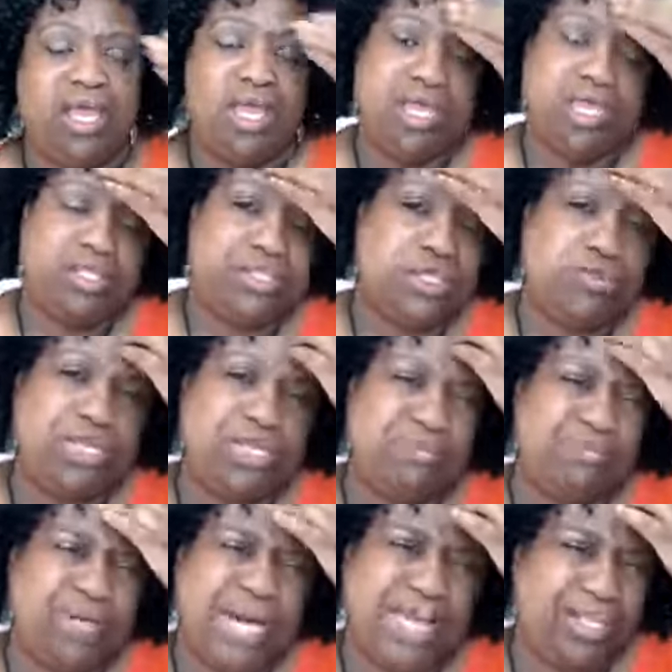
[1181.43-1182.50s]
You wouldn't
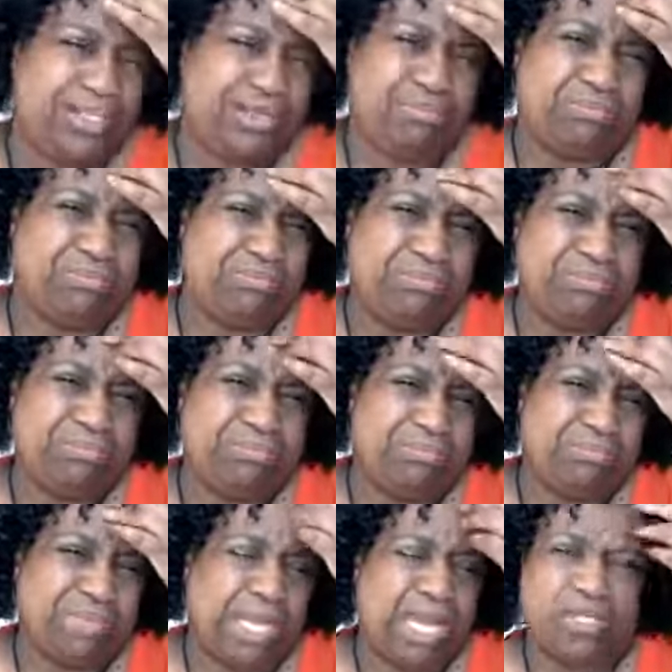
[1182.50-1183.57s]
buy them.
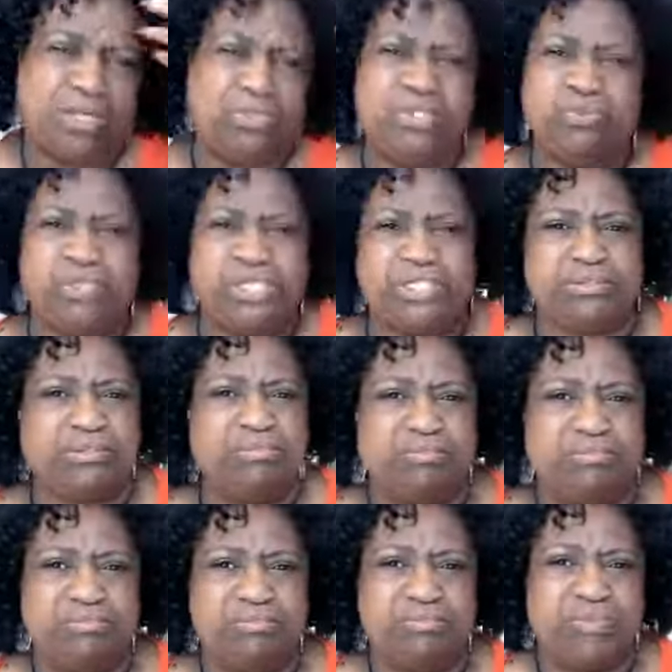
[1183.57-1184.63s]
I know you wouldn't.
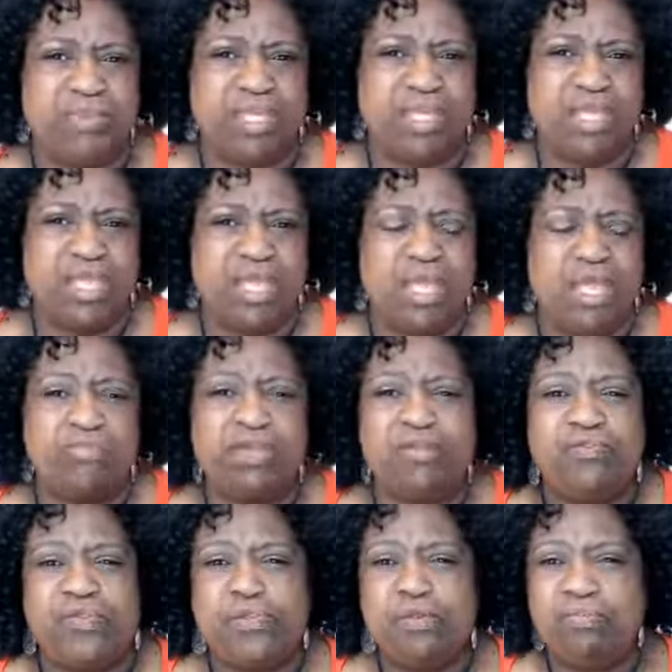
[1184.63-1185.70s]
But if
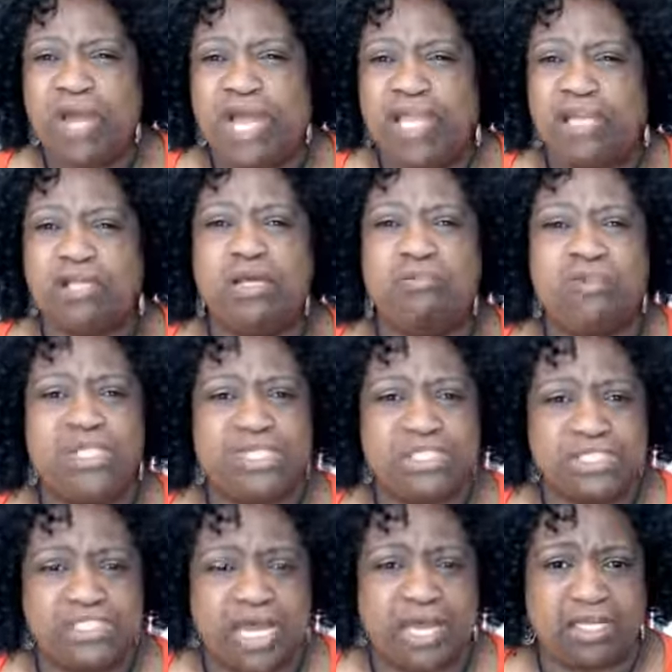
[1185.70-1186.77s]
you buy a company
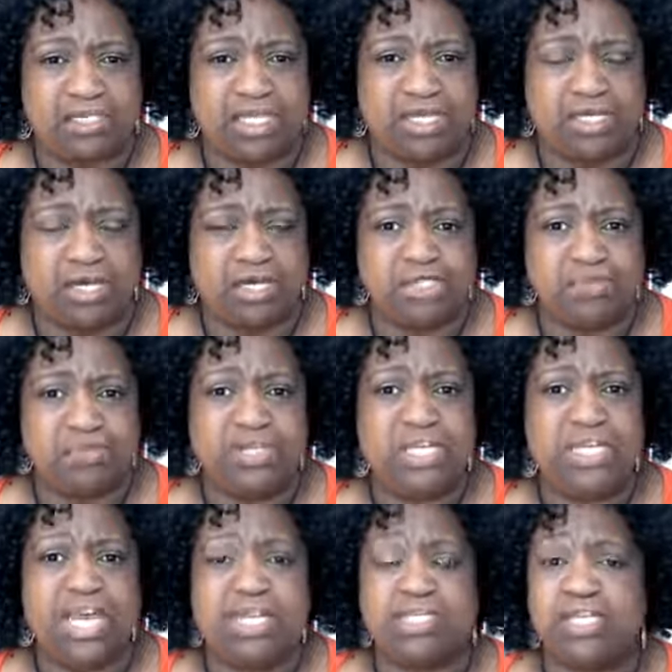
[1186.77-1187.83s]
stock that costs
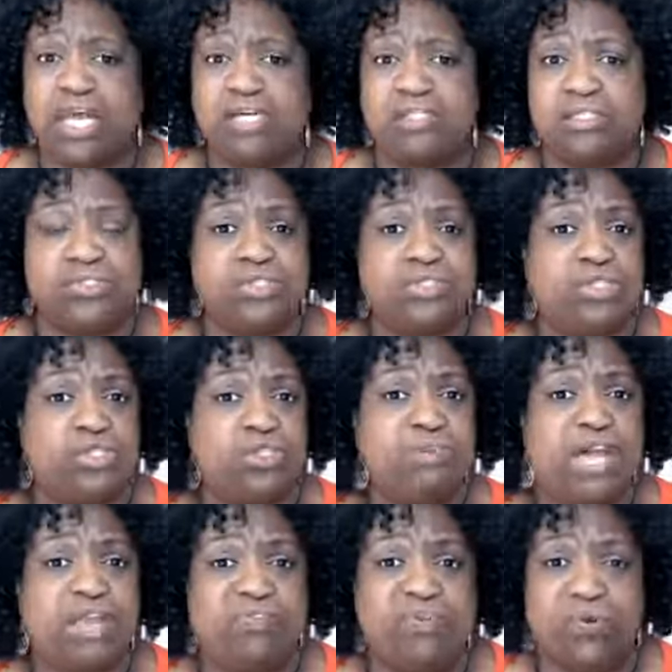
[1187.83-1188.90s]
$29 and you
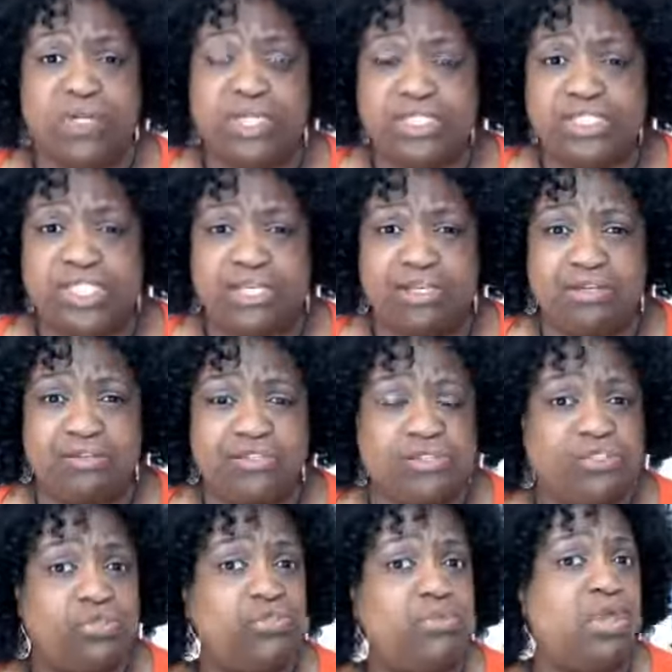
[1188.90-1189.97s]
buy 40 shares and
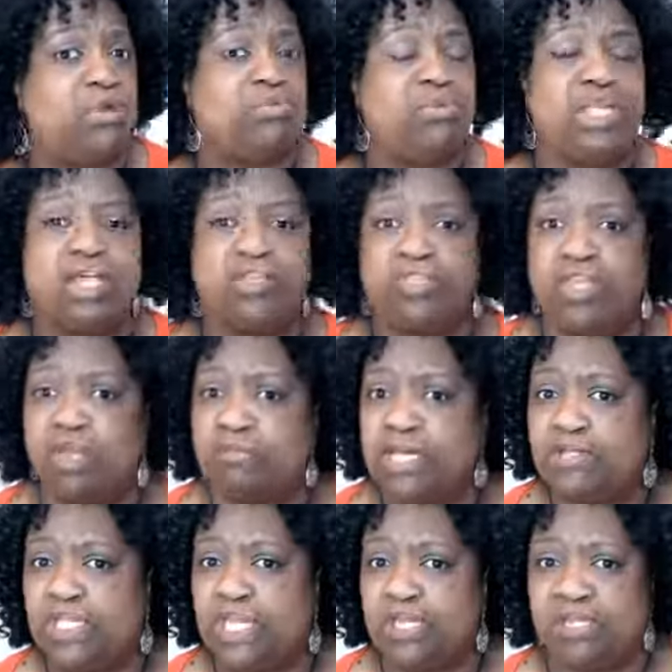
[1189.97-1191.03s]
you know nothing
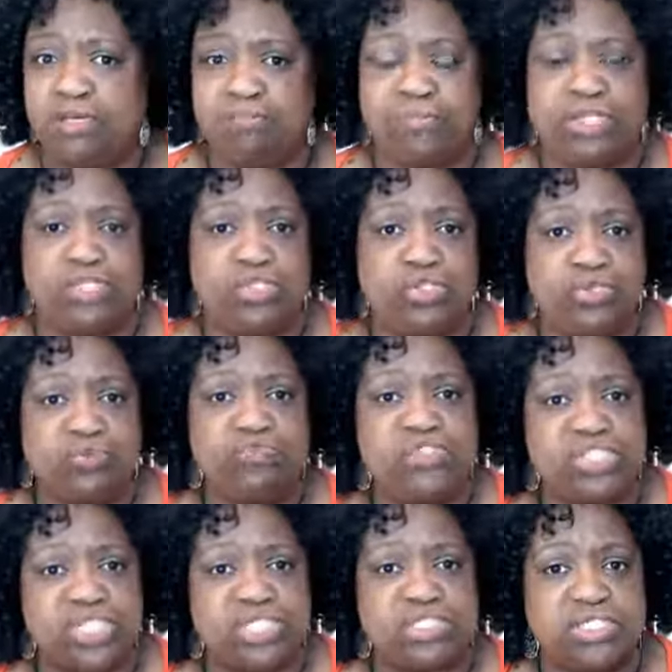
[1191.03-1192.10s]
about that company, you've
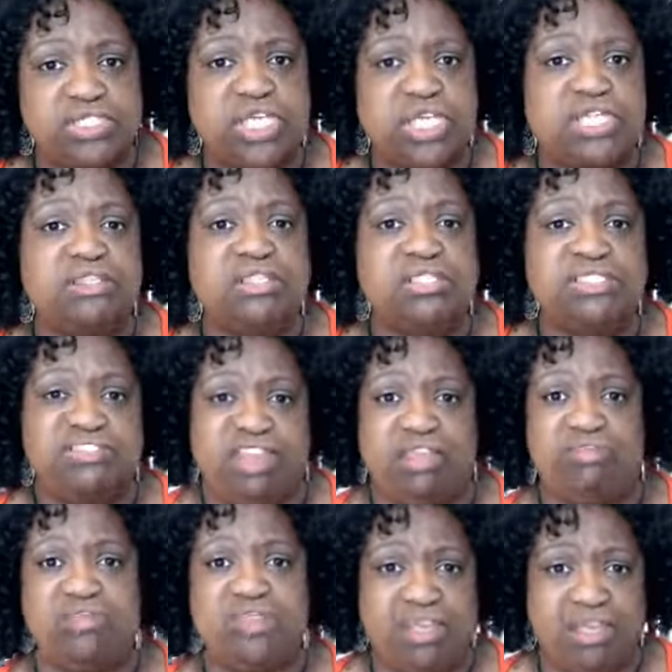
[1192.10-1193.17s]
just done the
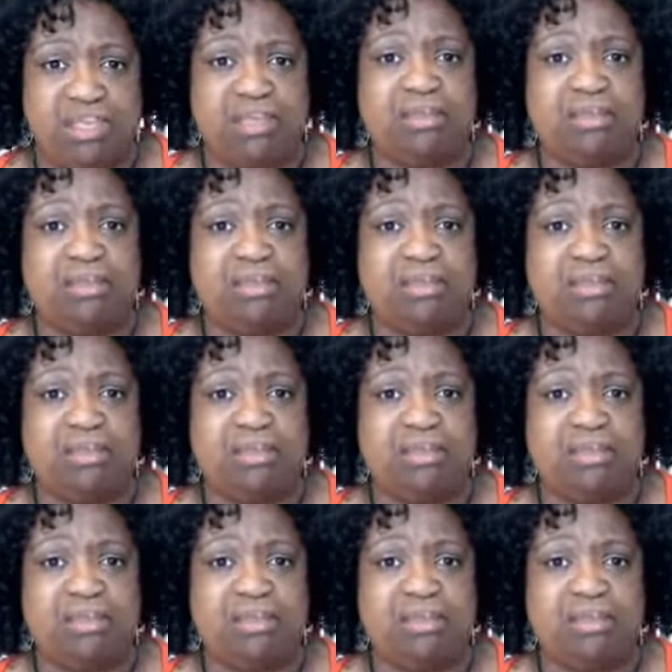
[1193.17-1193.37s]
same thing.